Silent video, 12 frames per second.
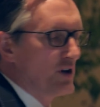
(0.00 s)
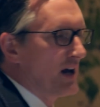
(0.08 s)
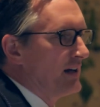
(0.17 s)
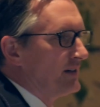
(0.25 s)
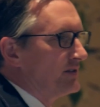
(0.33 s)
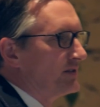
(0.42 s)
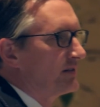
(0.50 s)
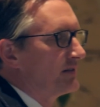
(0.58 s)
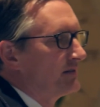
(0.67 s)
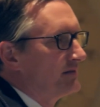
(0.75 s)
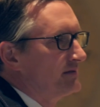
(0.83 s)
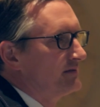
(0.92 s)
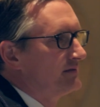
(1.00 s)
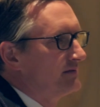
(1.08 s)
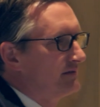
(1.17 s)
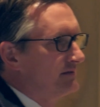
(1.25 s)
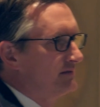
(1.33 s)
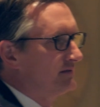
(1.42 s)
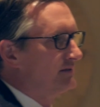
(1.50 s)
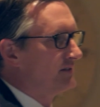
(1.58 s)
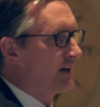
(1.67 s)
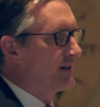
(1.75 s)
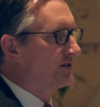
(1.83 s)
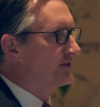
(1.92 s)
Change
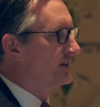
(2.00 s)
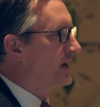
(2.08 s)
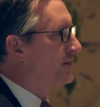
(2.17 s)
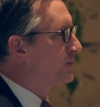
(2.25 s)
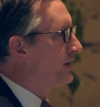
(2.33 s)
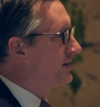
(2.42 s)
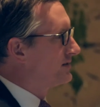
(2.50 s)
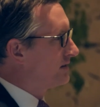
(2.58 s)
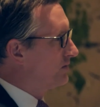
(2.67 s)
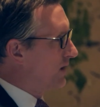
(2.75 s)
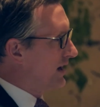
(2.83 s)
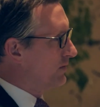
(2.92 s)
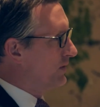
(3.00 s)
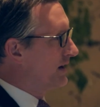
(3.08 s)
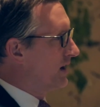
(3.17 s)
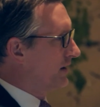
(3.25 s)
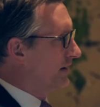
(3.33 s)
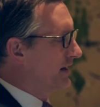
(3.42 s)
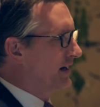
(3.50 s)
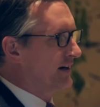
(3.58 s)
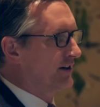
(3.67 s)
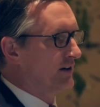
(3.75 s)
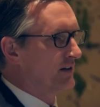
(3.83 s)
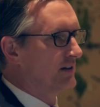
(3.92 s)
changes another reason why we are
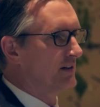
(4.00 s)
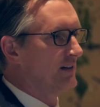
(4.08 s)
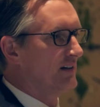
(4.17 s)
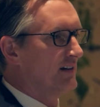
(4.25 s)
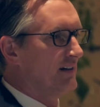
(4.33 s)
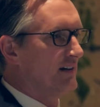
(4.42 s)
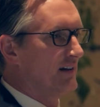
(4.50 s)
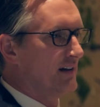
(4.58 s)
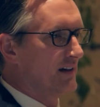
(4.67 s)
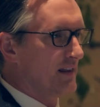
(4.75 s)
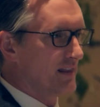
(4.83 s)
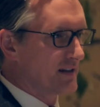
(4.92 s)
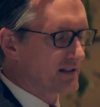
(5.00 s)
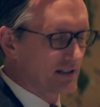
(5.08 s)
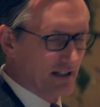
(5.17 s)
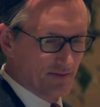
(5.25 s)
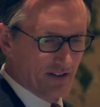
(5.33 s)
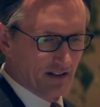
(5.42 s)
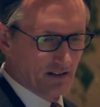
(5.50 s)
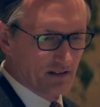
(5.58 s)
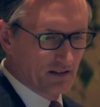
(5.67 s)
here this evening.